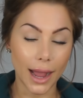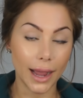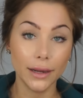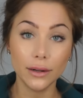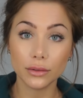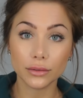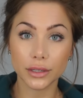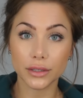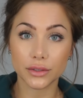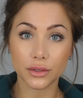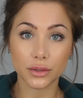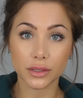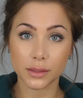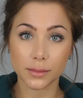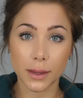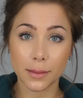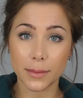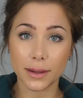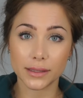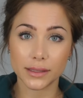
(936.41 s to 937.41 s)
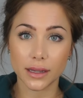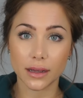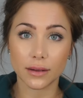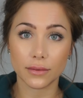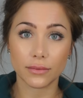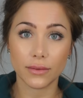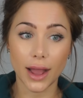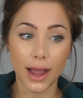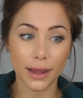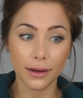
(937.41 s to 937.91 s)
I don't need to explain
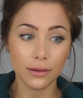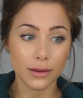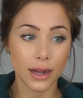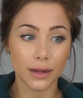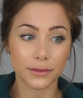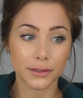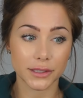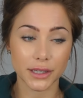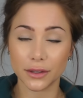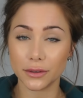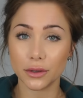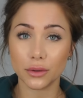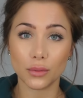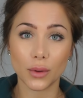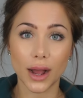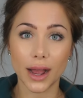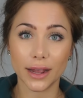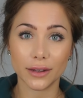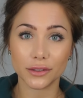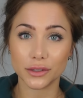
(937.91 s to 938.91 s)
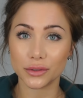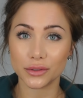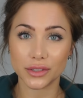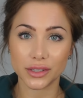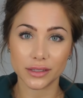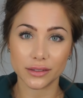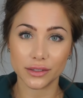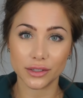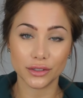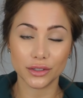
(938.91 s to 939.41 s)
myself. I don't have to tell you why I
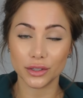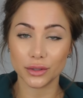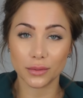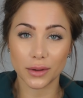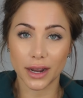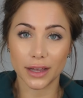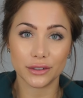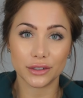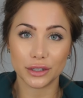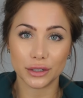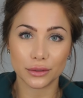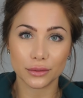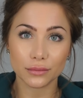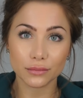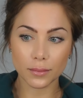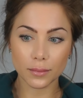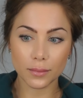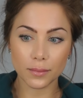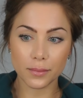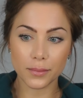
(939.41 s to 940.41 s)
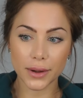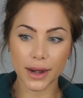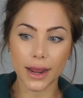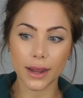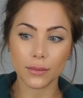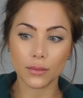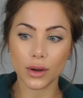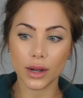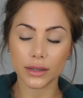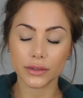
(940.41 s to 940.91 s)
chose to do what I do, but
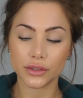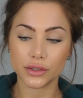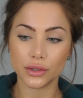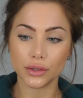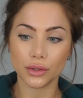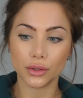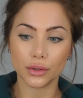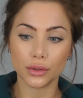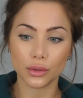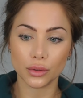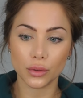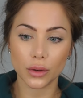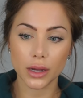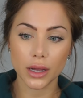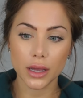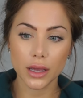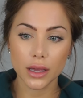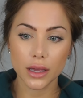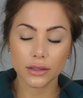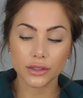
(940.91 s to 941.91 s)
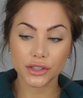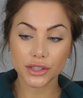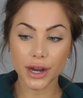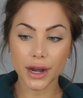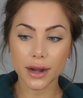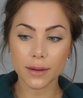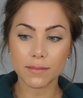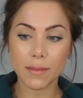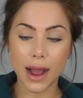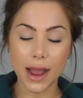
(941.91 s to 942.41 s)
I want to
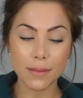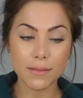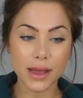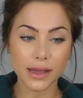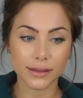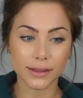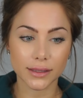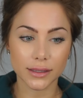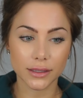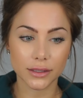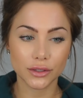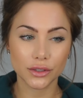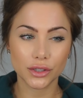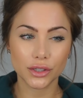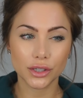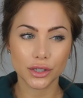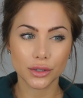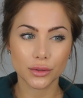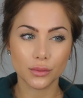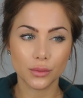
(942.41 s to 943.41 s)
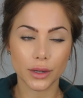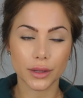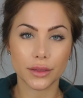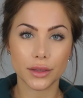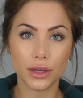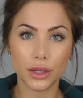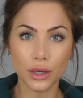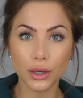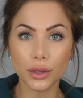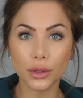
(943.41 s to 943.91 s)
share my message
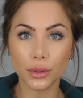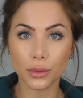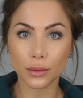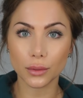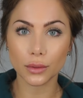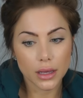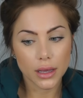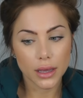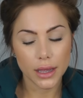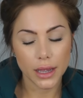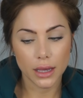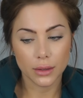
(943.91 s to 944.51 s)
with you.